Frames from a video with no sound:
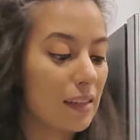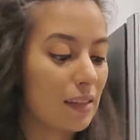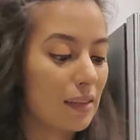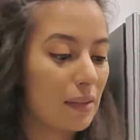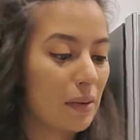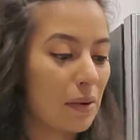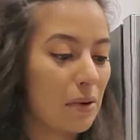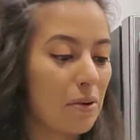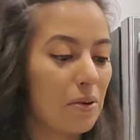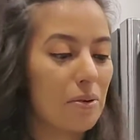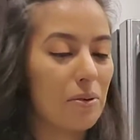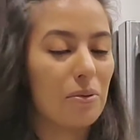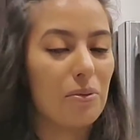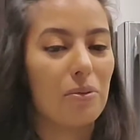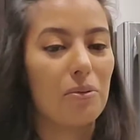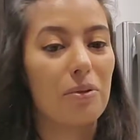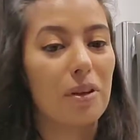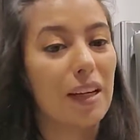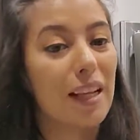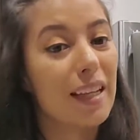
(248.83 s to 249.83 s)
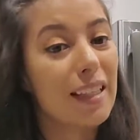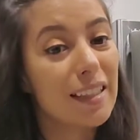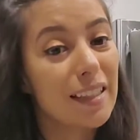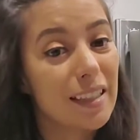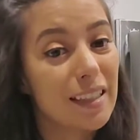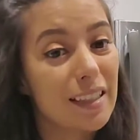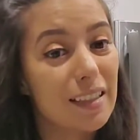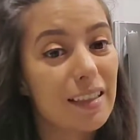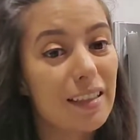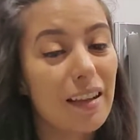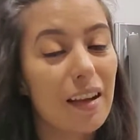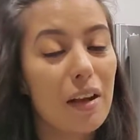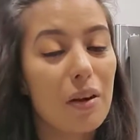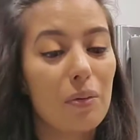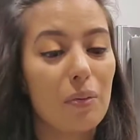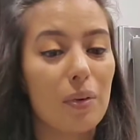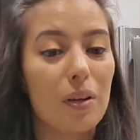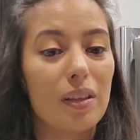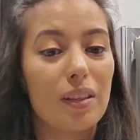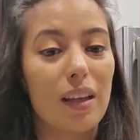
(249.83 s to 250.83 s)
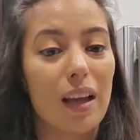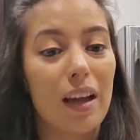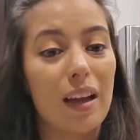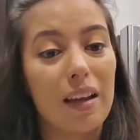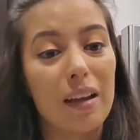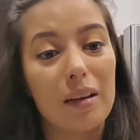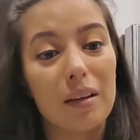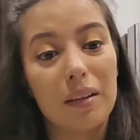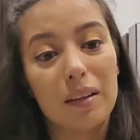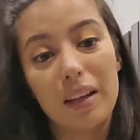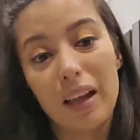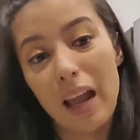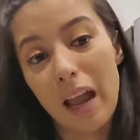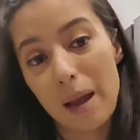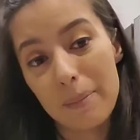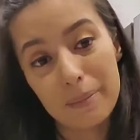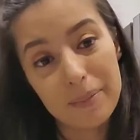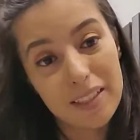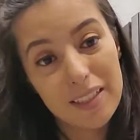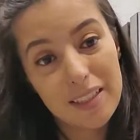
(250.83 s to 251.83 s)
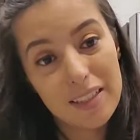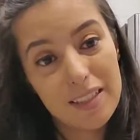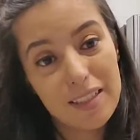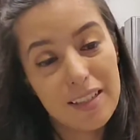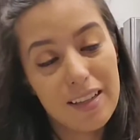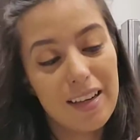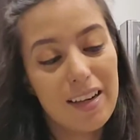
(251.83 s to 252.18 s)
So what I did was I uncapped it